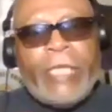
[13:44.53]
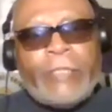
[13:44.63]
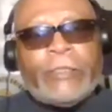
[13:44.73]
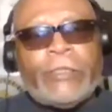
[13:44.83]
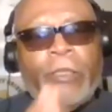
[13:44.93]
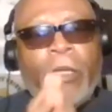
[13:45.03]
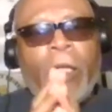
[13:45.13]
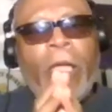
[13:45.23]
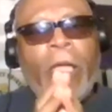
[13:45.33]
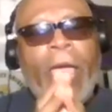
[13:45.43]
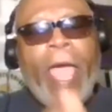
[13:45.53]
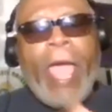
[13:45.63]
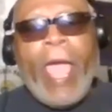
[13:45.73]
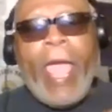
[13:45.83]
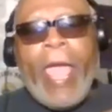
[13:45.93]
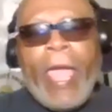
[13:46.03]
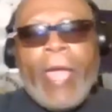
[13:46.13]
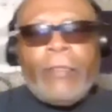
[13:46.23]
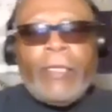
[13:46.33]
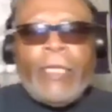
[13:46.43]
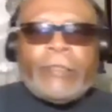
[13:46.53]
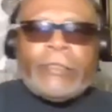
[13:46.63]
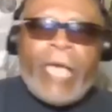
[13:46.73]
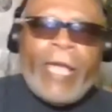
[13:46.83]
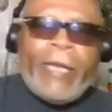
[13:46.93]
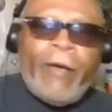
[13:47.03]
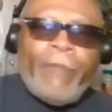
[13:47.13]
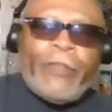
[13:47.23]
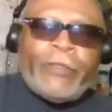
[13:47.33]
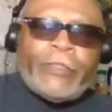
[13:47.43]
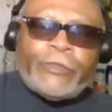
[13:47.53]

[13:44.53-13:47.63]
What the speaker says: and inside of the District of Columbia.